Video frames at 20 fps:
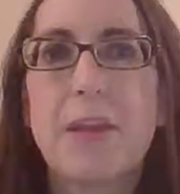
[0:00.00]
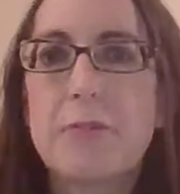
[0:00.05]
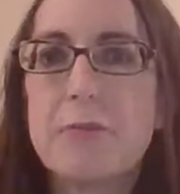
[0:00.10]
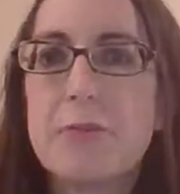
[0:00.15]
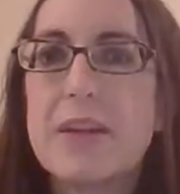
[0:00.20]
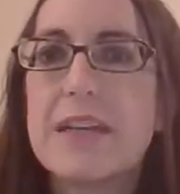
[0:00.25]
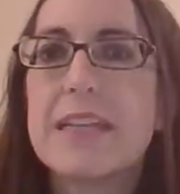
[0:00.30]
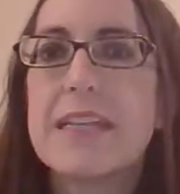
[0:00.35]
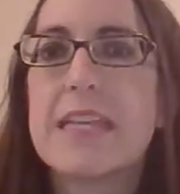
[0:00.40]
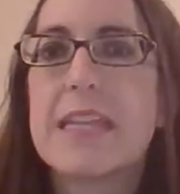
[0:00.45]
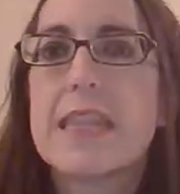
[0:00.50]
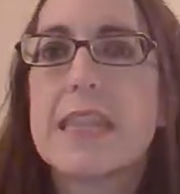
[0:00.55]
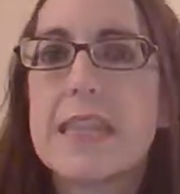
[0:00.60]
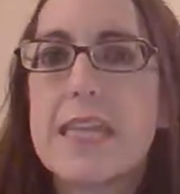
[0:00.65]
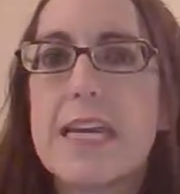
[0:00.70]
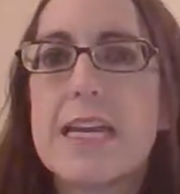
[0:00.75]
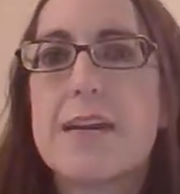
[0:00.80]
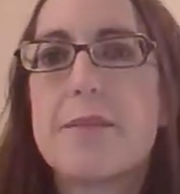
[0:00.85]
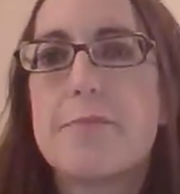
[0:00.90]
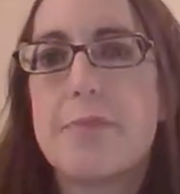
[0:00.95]
really
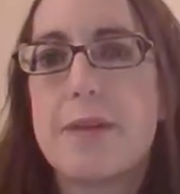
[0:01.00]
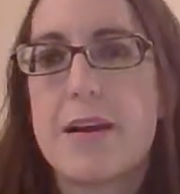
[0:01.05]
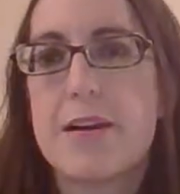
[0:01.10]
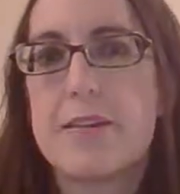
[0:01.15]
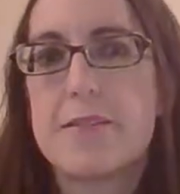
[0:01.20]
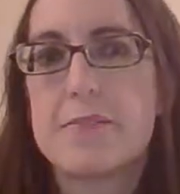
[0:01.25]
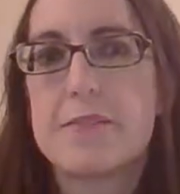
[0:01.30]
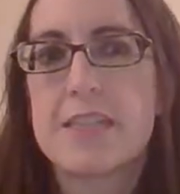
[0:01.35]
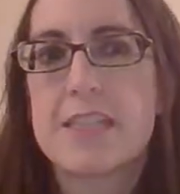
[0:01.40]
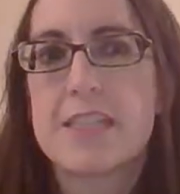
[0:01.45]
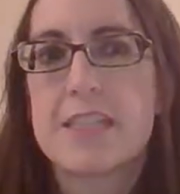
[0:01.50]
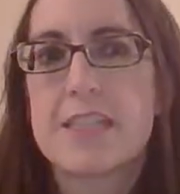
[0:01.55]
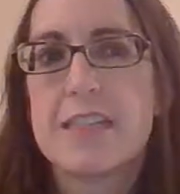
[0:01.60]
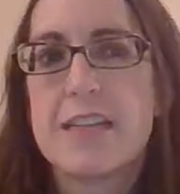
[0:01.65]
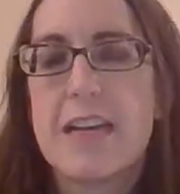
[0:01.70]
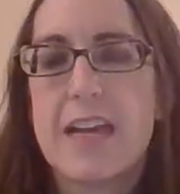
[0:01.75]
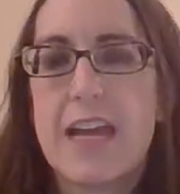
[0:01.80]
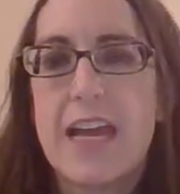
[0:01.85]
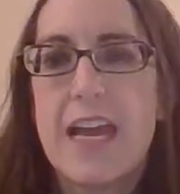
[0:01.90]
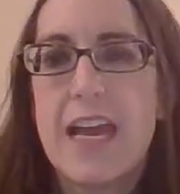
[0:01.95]
think about
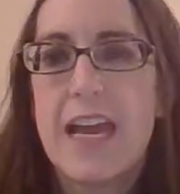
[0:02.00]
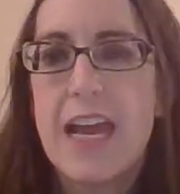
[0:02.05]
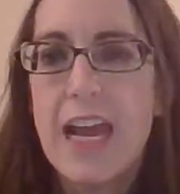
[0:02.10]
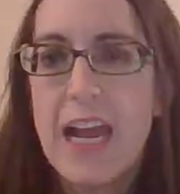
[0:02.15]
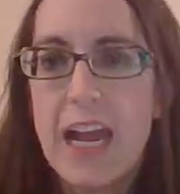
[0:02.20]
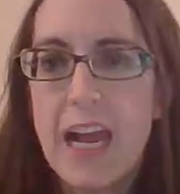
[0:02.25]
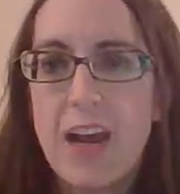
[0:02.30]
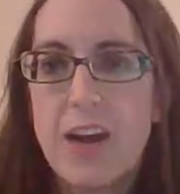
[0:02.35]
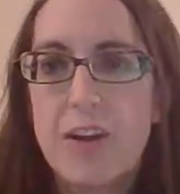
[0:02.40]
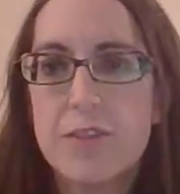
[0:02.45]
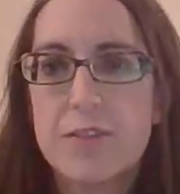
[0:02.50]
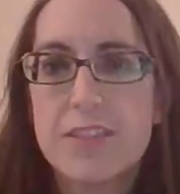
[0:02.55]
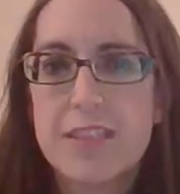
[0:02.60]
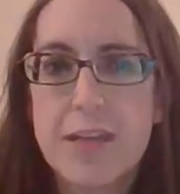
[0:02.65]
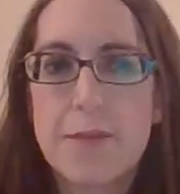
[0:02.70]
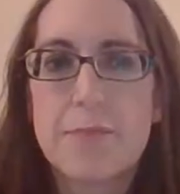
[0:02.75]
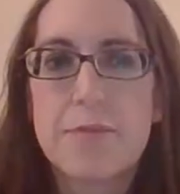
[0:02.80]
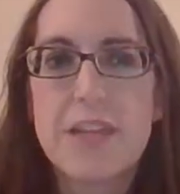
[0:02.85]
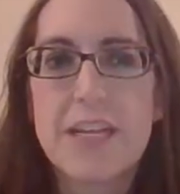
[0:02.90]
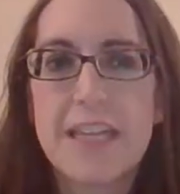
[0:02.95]
how
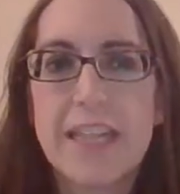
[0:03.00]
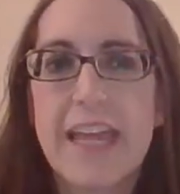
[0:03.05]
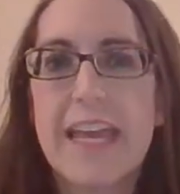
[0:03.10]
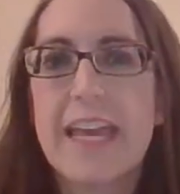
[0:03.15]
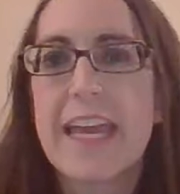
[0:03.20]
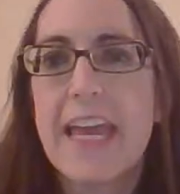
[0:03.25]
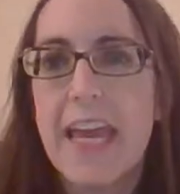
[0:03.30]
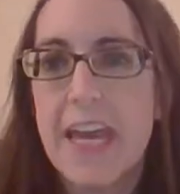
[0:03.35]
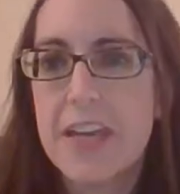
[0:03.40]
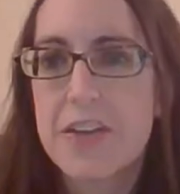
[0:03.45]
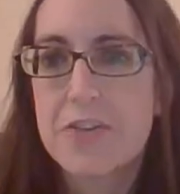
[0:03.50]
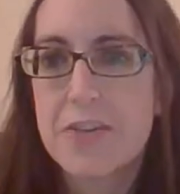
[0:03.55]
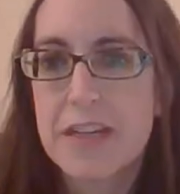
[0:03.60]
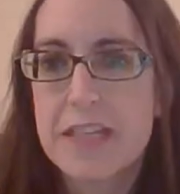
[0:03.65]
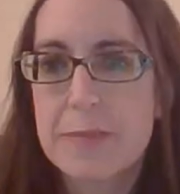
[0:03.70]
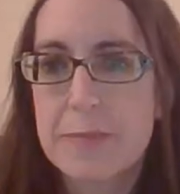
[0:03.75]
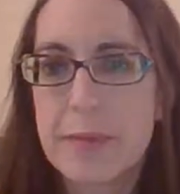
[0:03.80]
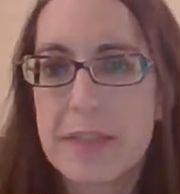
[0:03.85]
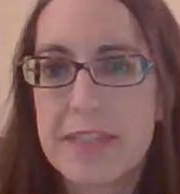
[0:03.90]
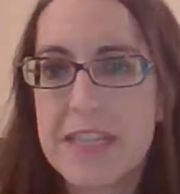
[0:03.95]
something like head
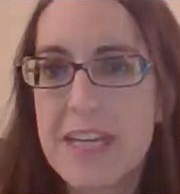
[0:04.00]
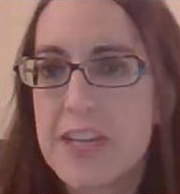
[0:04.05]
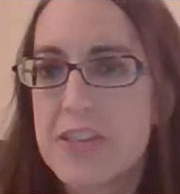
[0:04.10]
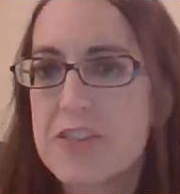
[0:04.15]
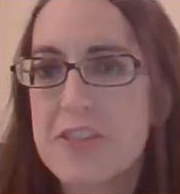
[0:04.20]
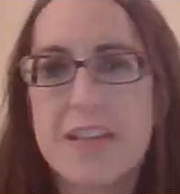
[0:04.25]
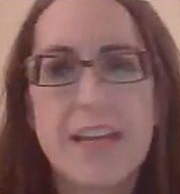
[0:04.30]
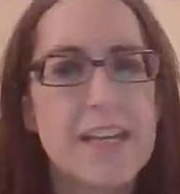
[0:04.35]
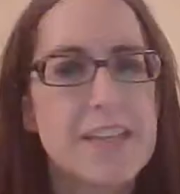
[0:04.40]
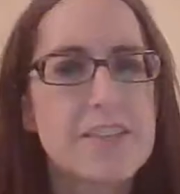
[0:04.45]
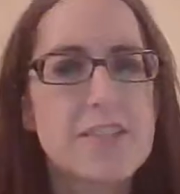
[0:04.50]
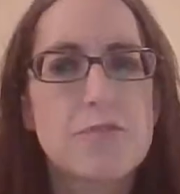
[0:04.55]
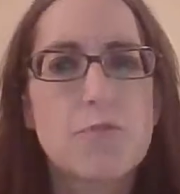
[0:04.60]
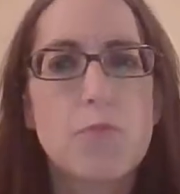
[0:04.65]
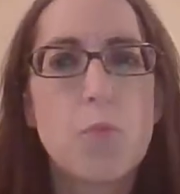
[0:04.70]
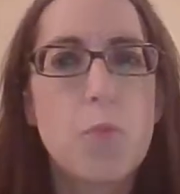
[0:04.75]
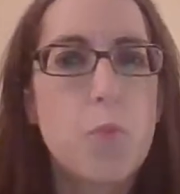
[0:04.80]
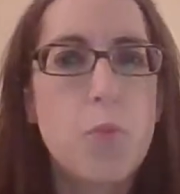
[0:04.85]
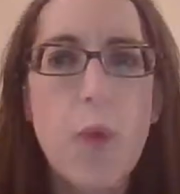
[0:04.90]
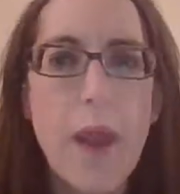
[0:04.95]
transplantation, as
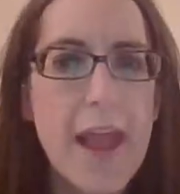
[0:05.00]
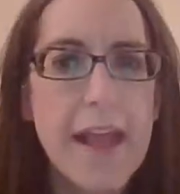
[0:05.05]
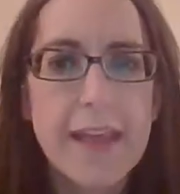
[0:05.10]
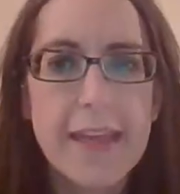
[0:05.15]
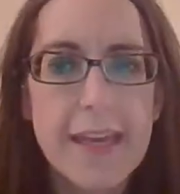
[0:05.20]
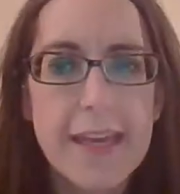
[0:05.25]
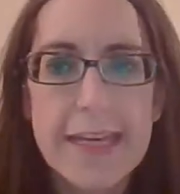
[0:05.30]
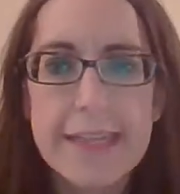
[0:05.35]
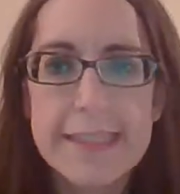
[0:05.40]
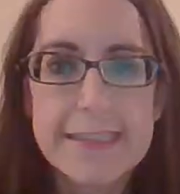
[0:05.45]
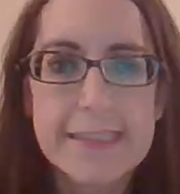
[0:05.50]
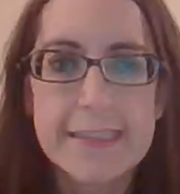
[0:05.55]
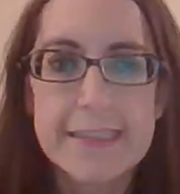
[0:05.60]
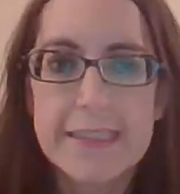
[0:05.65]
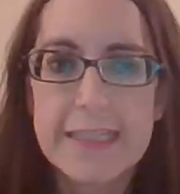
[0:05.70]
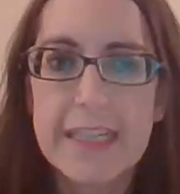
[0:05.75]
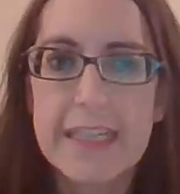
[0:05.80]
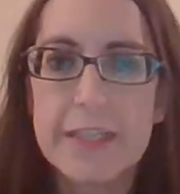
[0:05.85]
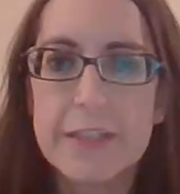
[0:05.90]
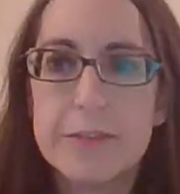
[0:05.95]
wacky as it
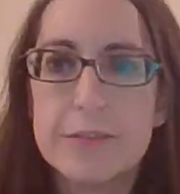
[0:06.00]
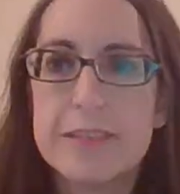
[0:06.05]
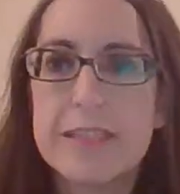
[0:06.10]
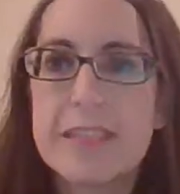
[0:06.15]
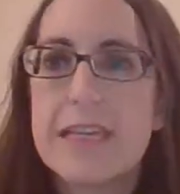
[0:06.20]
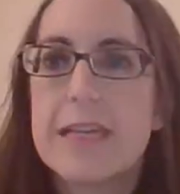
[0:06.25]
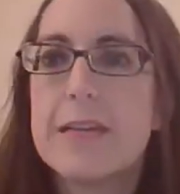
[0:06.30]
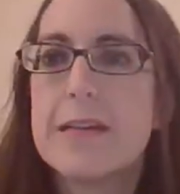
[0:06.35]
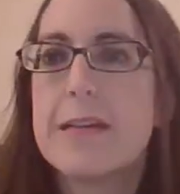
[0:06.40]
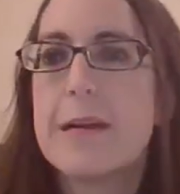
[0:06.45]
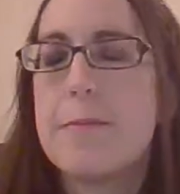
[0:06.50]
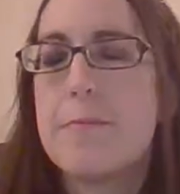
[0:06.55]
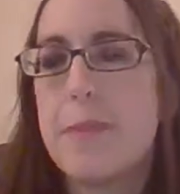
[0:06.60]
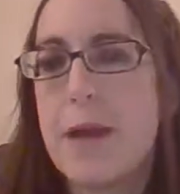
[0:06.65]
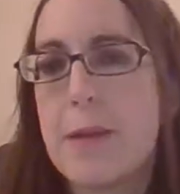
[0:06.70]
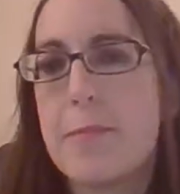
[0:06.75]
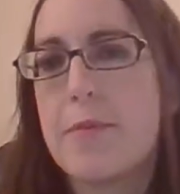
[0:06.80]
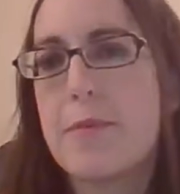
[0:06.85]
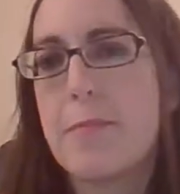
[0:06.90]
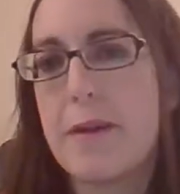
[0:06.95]
sounds,
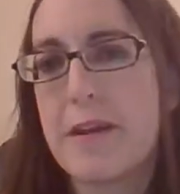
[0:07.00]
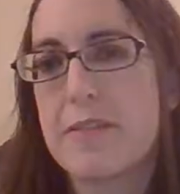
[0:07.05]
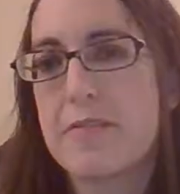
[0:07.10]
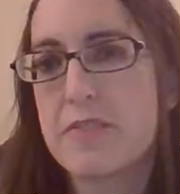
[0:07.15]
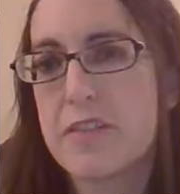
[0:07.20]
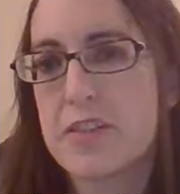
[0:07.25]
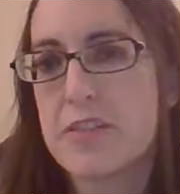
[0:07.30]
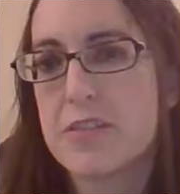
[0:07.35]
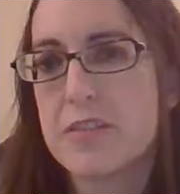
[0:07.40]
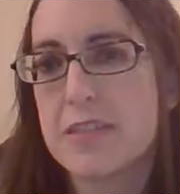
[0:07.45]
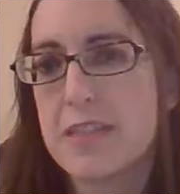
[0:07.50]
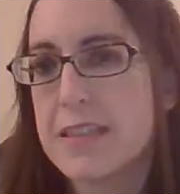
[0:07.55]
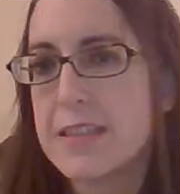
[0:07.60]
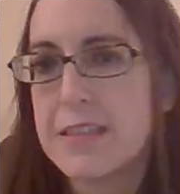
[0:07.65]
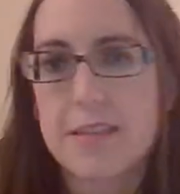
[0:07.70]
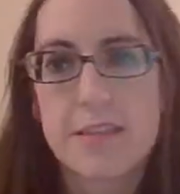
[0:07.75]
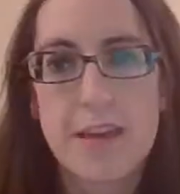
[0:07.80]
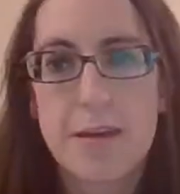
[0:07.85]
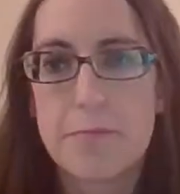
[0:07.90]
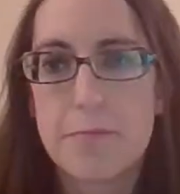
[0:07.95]
might be beneficial
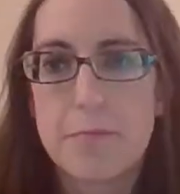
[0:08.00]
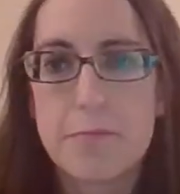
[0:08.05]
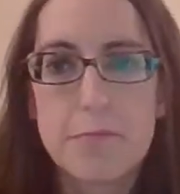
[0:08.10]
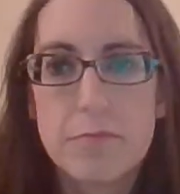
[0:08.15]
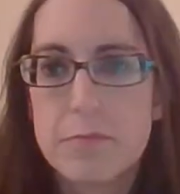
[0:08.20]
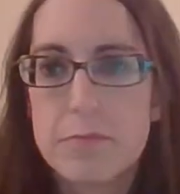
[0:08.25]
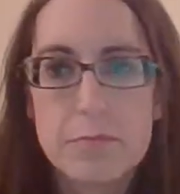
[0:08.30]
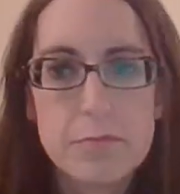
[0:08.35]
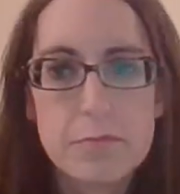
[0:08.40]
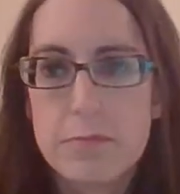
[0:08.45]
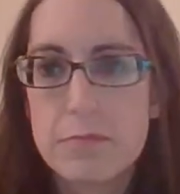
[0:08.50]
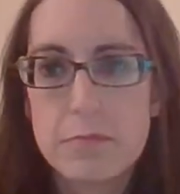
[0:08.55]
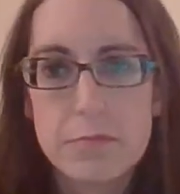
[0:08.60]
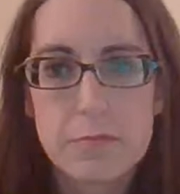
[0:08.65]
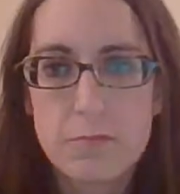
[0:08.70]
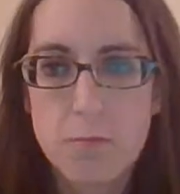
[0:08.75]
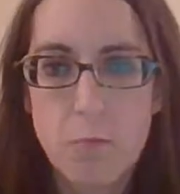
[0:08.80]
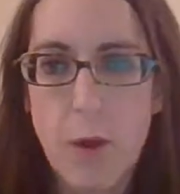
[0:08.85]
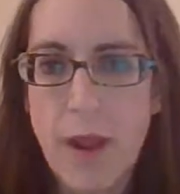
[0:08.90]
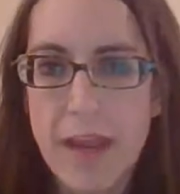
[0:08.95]
in some
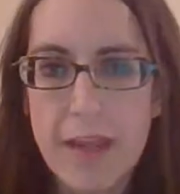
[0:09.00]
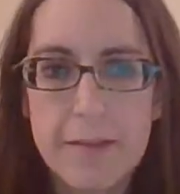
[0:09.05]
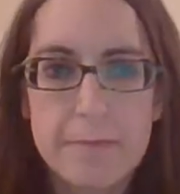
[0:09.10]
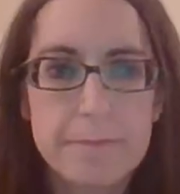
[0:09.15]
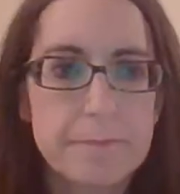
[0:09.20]
way.